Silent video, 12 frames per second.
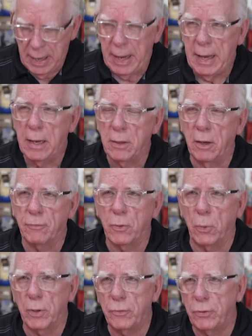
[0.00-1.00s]
And of
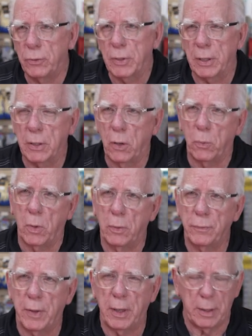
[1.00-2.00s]
course, you can
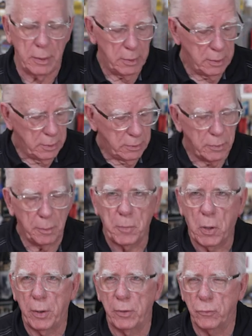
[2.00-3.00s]
go on the, the
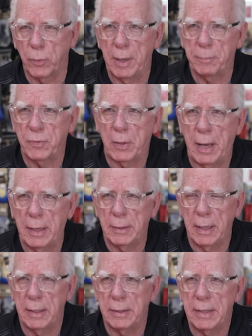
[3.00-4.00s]
Mares
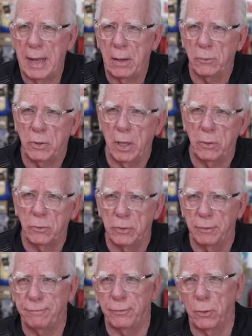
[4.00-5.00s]
website and download
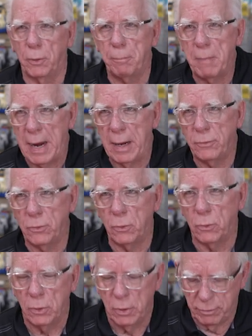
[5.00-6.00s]
the full
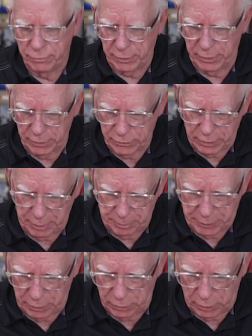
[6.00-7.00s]
manual for this
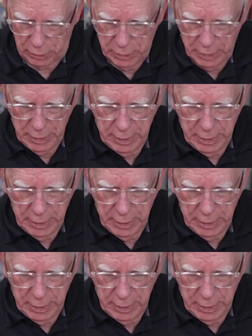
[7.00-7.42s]
computer.